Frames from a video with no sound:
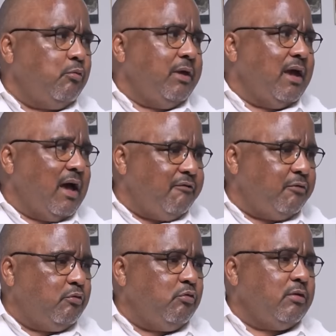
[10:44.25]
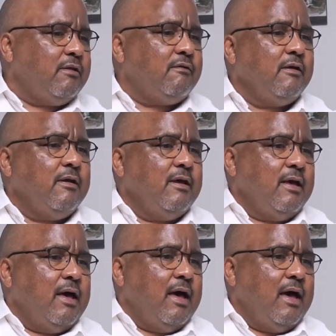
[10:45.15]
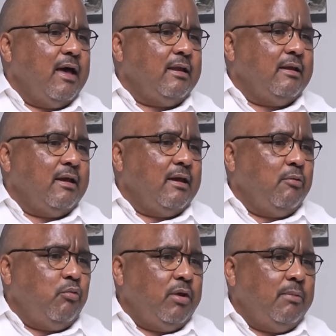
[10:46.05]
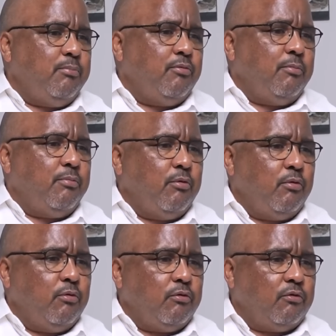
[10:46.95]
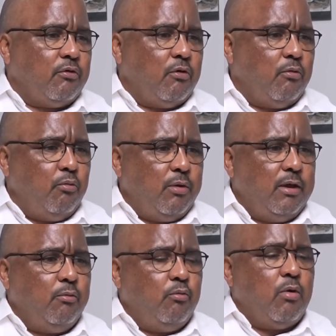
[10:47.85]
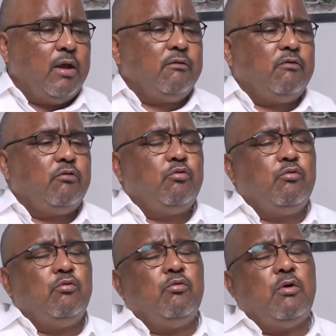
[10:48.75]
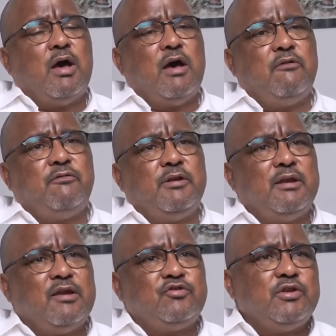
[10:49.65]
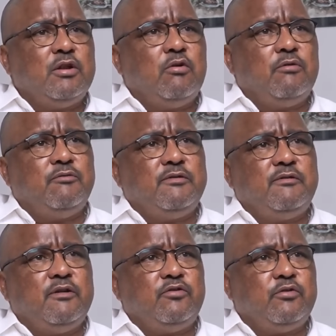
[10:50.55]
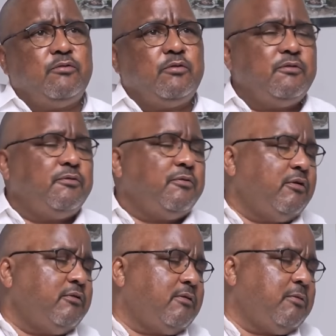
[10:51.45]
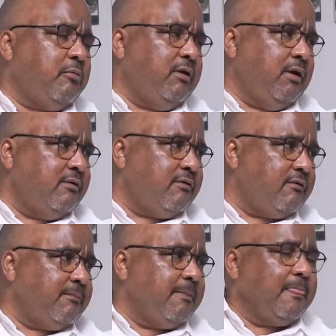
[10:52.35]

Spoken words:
We have to do that. And we propose, or we want to have a national conversation for the first 3 years.